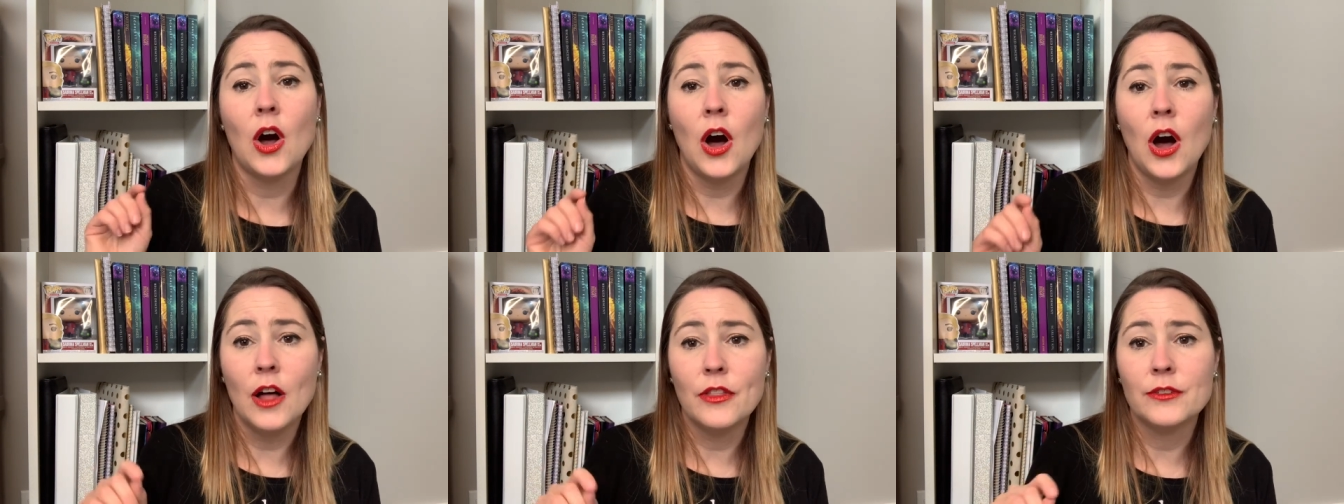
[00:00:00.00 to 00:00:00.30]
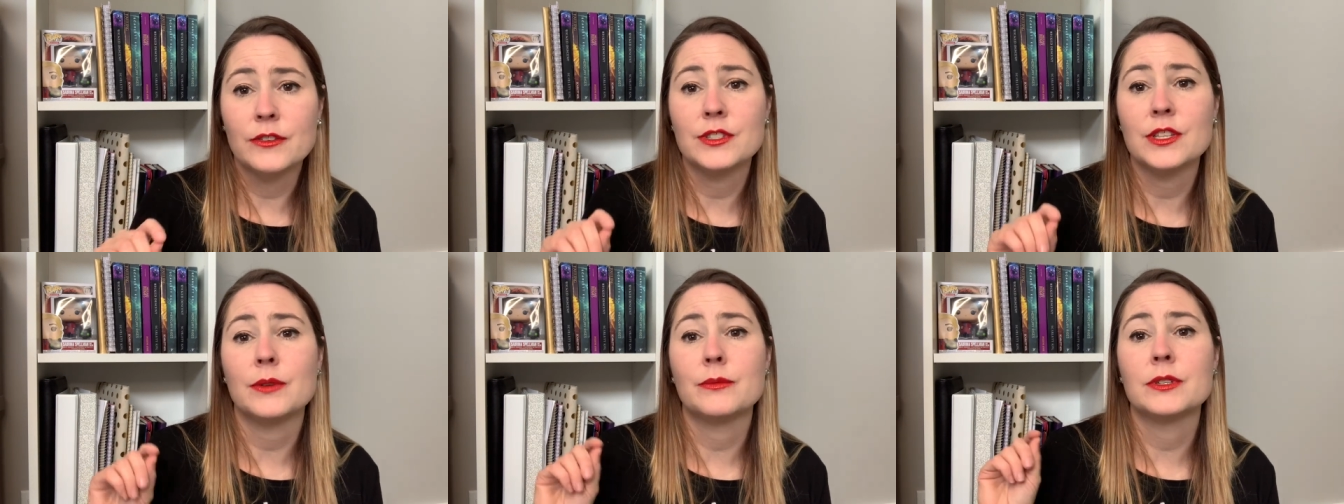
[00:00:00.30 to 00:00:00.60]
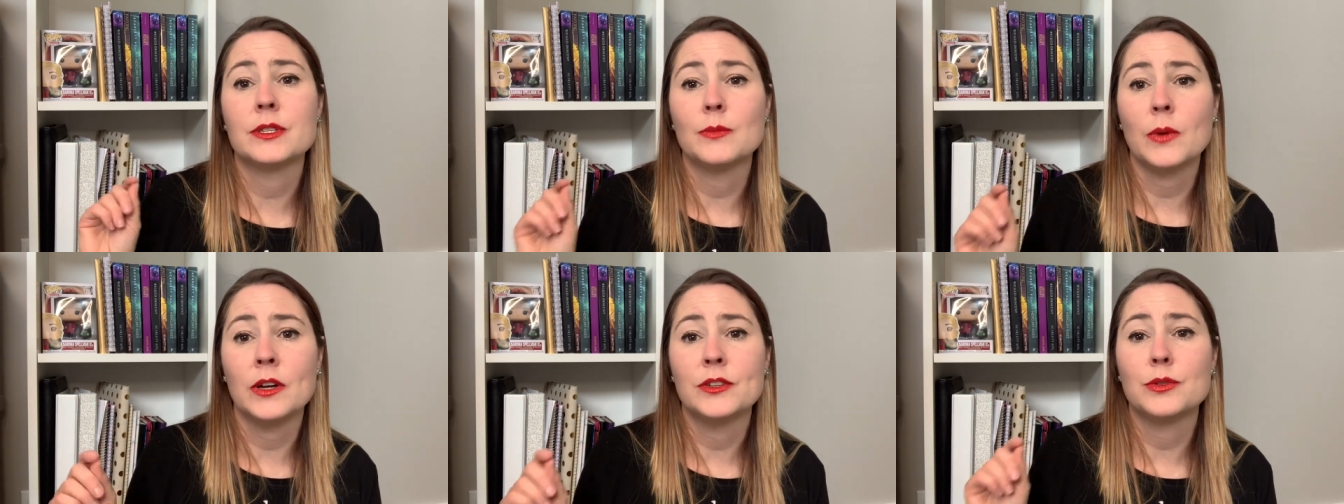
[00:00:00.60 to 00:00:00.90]
authors that
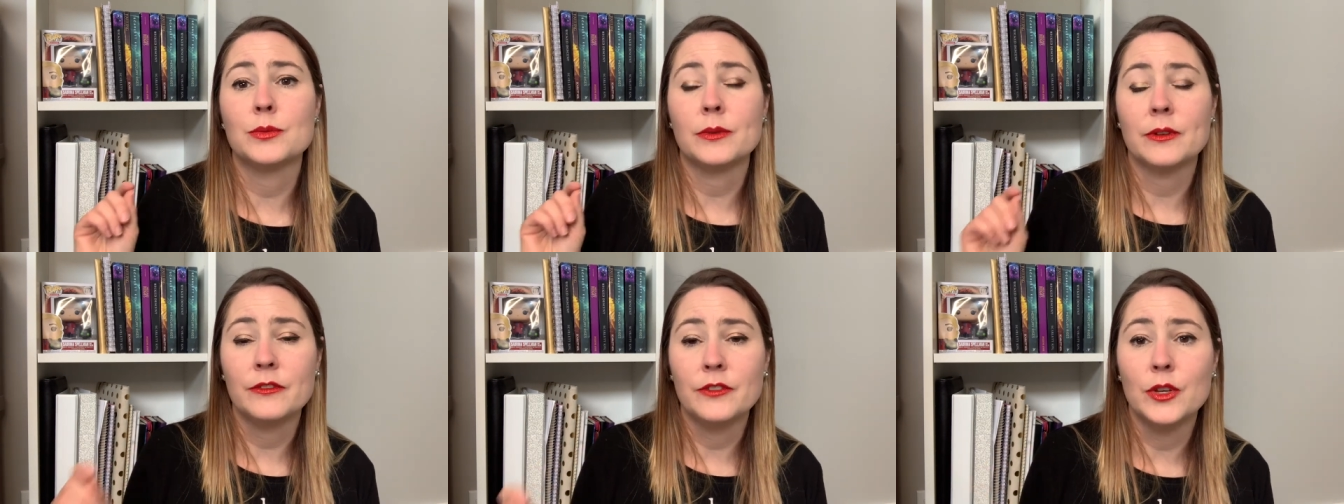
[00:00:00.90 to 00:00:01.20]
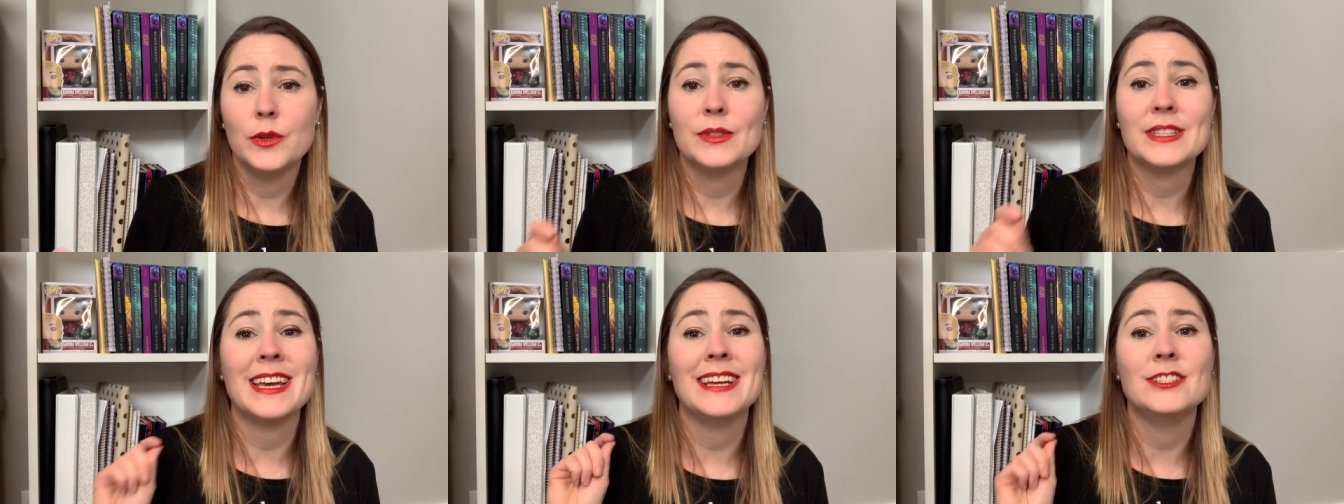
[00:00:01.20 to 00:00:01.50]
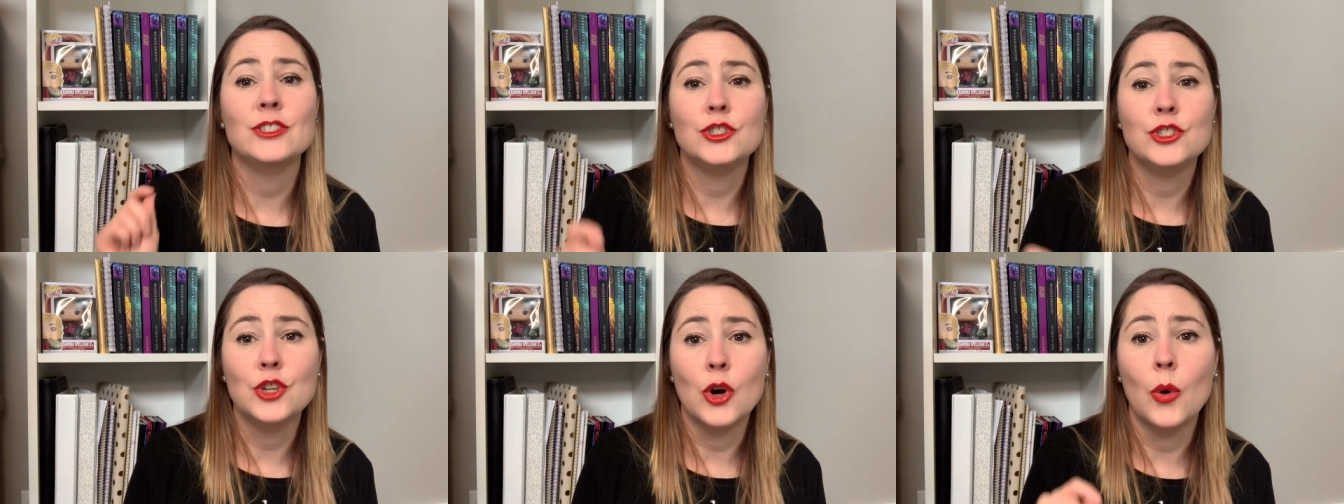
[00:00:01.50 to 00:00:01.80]
respond to reviews
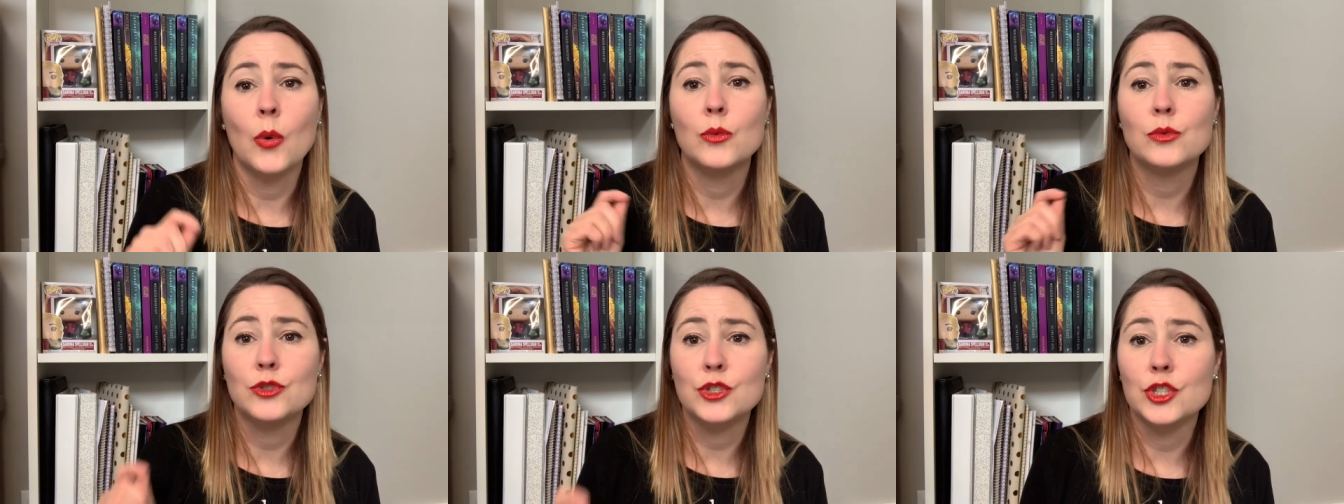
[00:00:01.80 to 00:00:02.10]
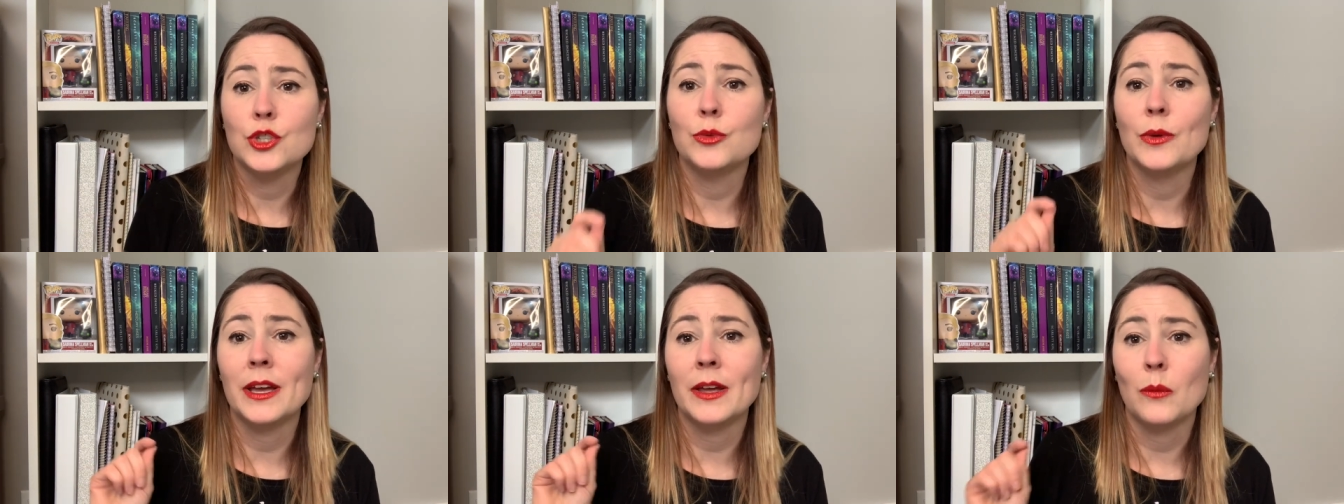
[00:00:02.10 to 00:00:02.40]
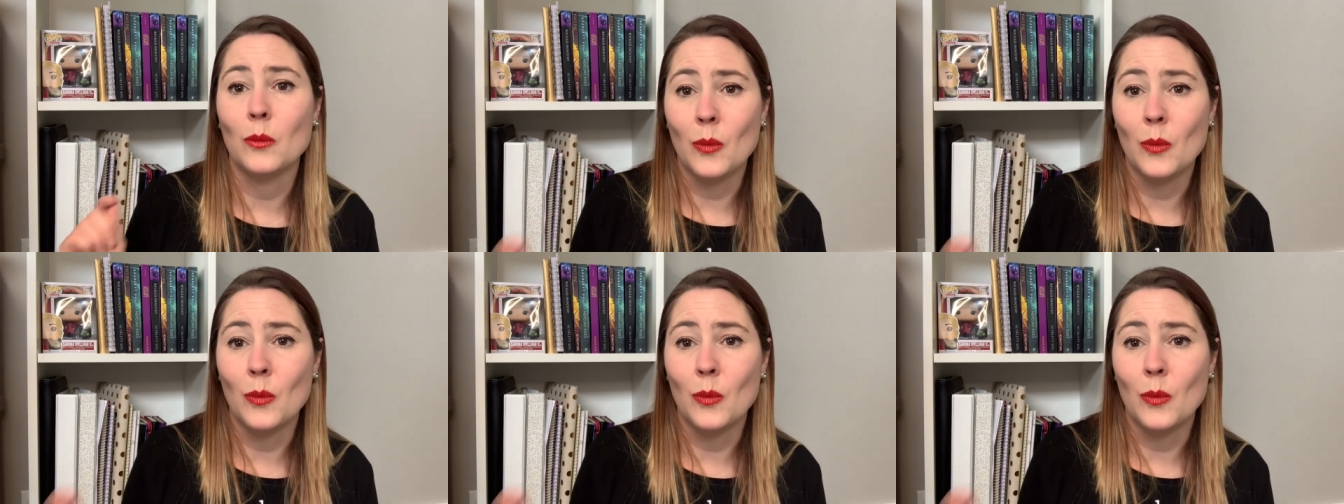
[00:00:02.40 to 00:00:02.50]
and don't do it